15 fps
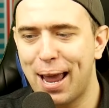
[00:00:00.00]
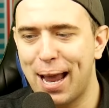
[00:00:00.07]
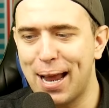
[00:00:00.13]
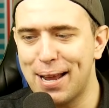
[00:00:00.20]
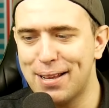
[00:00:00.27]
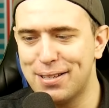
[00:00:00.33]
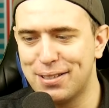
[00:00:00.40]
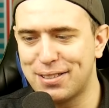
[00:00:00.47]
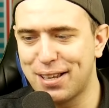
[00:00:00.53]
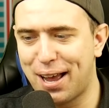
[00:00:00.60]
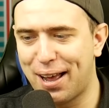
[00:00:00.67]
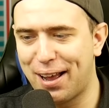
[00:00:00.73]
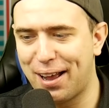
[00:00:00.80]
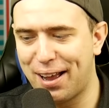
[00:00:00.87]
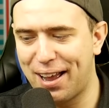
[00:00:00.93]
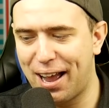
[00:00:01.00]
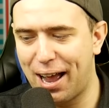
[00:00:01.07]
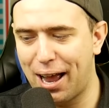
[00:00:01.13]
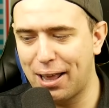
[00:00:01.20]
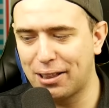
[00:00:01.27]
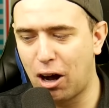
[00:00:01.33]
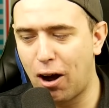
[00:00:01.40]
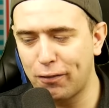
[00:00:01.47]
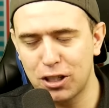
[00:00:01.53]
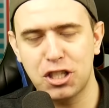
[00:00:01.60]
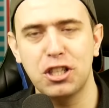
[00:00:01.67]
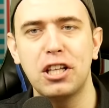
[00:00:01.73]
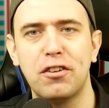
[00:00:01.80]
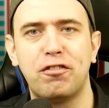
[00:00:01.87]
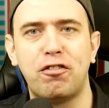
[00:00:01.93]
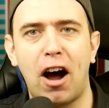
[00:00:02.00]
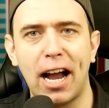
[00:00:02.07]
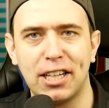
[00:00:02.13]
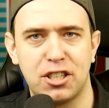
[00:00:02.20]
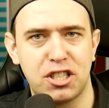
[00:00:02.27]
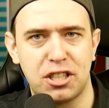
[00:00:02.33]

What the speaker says: is obviously the fights.